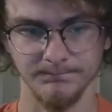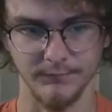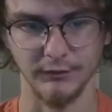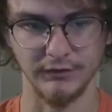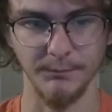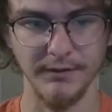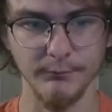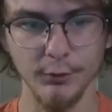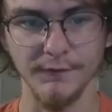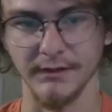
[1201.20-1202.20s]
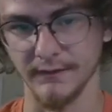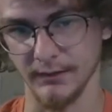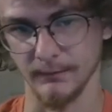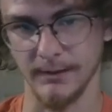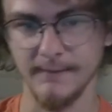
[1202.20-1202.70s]
there's something moving
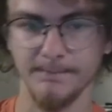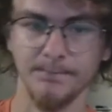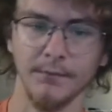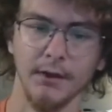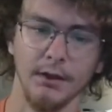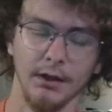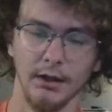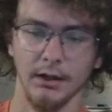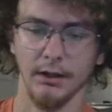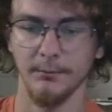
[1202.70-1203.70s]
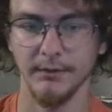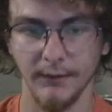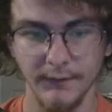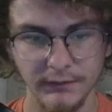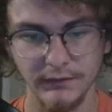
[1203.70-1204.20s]
there, right? Now
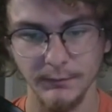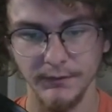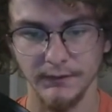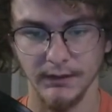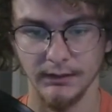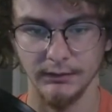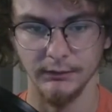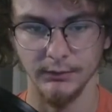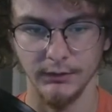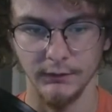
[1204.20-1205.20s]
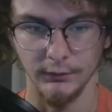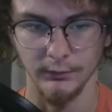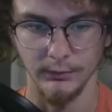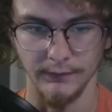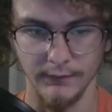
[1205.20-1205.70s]
this is something that you can
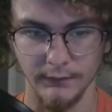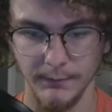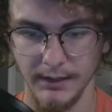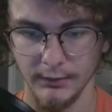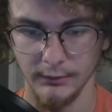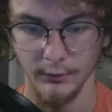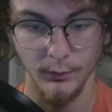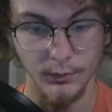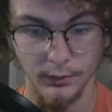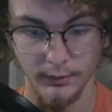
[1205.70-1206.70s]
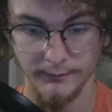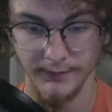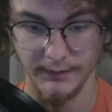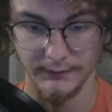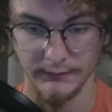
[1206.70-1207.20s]
do in this manner, or in
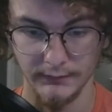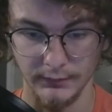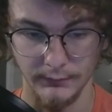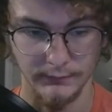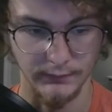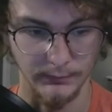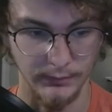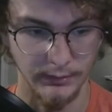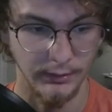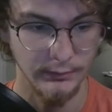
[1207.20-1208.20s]
fact, this is another secret.